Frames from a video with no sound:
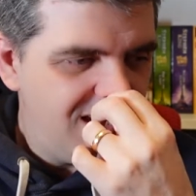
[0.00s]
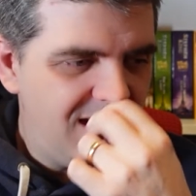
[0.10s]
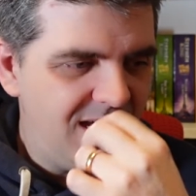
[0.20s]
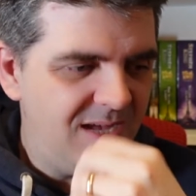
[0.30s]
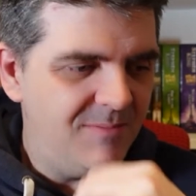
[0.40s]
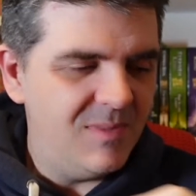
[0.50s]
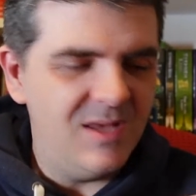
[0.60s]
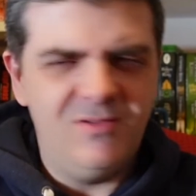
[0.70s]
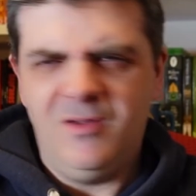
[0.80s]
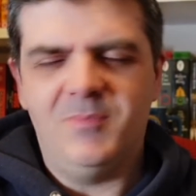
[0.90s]
Um,
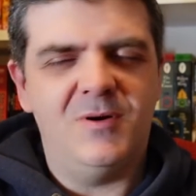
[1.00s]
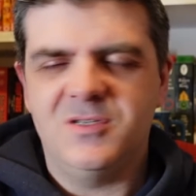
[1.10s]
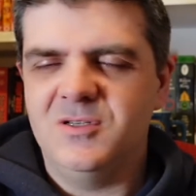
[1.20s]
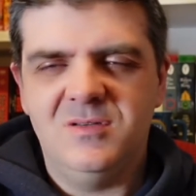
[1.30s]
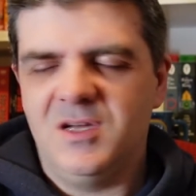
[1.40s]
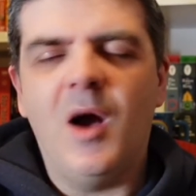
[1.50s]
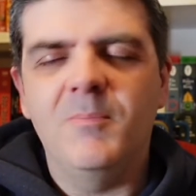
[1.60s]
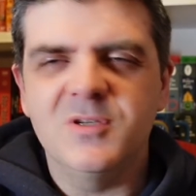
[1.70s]
and the other person, the cop,